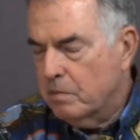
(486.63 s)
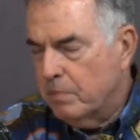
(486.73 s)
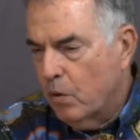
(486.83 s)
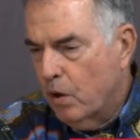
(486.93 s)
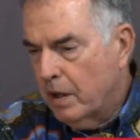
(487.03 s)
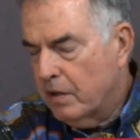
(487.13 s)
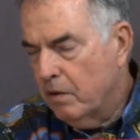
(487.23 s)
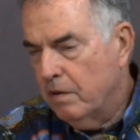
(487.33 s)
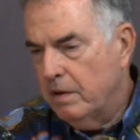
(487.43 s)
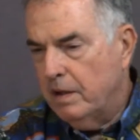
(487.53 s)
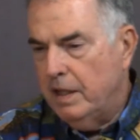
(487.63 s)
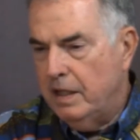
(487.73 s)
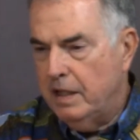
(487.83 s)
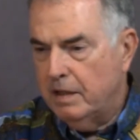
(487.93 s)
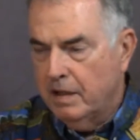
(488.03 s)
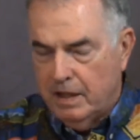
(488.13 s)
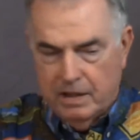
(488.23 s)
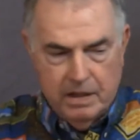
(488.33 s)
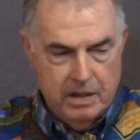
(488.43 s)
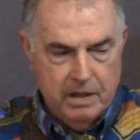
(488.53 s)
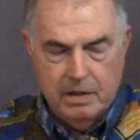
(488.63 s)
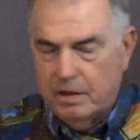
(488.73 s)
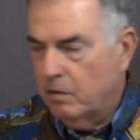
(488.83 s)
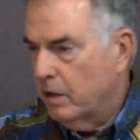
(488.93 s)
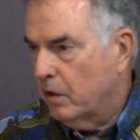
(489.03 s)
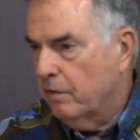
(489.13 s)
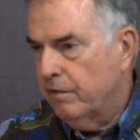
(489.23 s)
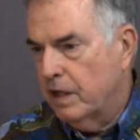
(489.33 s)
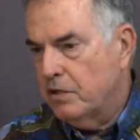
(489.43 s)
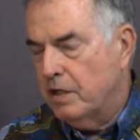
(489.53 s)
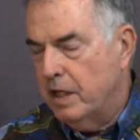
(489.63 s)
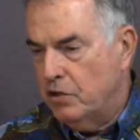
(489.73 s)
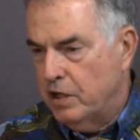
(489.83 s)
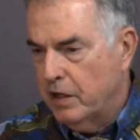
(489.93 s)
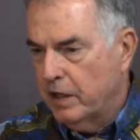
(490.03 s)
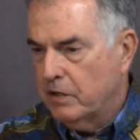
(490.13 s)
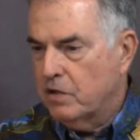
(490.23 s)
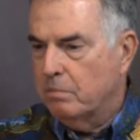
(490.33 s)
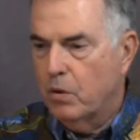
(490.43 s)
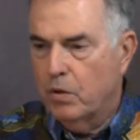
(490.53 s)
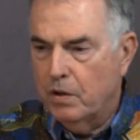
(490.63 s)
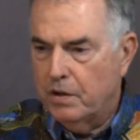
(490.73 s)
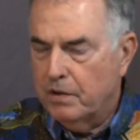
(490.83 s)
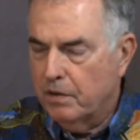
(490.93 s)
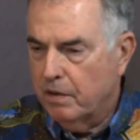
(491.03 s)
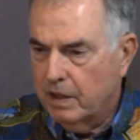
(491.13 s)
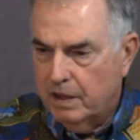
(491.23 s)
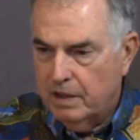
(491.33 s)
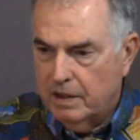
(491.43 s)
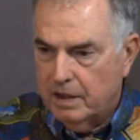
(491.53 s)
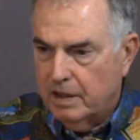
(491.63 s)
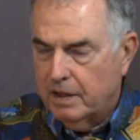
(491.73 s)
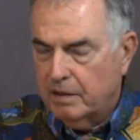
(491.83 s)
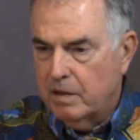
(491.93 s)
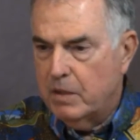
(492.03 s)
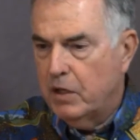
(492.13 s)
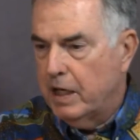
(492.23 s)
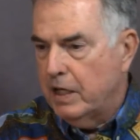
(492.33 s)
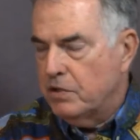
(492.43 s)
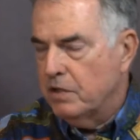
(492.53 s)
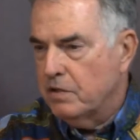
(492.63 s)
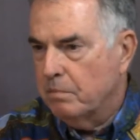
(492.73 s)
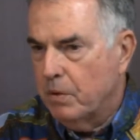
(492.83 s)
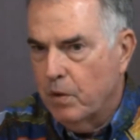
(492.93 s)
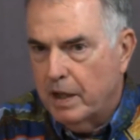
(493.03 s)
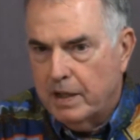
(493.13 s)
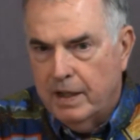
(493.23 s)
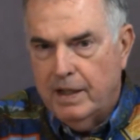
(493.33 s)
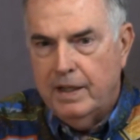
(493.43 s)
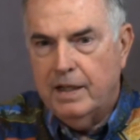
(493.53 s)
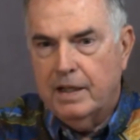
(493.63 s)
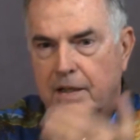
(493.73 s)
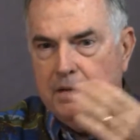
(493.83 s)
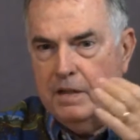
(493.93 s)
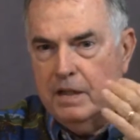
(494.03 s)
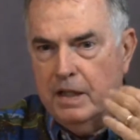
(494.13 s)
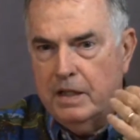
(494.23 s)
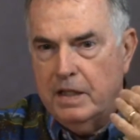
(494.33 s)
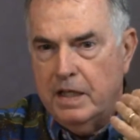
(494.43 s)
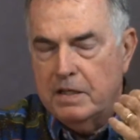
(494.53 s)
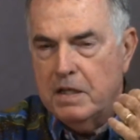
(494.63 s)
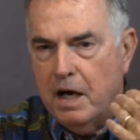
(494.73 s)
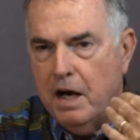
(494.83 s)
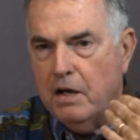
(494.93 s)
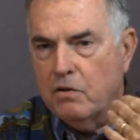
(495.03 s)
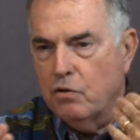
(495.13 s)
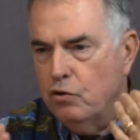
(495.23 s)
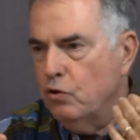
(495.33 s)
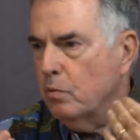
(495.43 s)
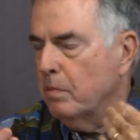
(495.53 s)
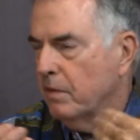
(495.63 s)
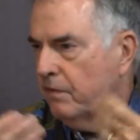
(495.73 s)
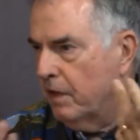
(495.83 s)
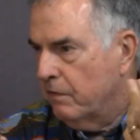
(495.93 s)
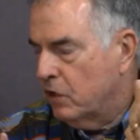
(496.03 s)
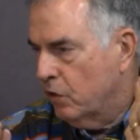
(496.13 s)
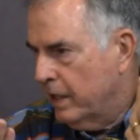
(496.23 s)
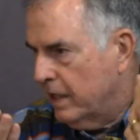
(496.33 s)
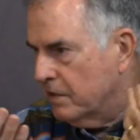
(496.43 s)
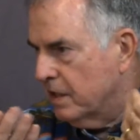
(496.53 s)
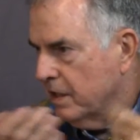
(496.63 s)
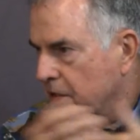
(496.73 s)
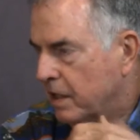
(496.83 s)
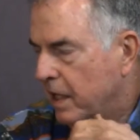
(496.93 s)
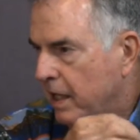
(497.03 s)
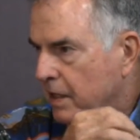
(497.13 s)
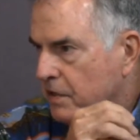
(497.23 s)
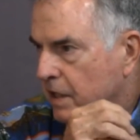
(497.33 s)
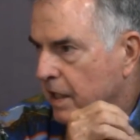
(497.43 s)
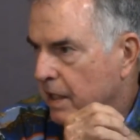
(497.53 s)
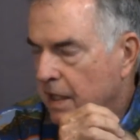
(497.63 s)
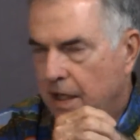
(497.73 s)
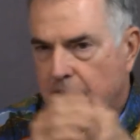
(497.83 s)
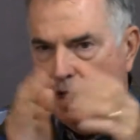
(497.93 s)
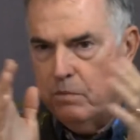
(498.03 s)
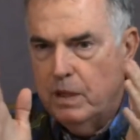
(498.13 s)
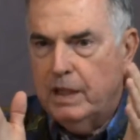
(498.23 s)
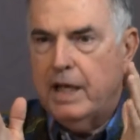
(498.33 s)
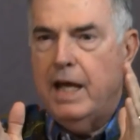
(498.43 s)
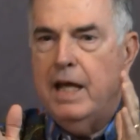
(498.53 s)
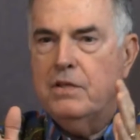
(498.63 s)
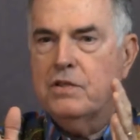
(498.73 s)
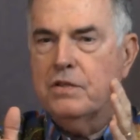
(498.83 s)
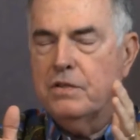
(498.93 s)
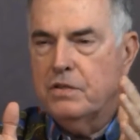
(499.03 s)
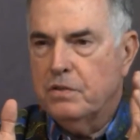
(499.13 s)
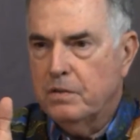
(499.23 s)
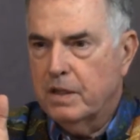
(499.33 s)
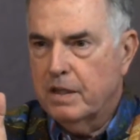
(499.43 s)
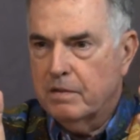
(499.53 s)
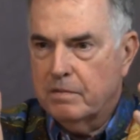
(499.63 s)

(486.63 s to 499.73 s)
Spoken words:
support or any critical function, engineering support or communication support, the entire group of attorneys in this case, then they really answer to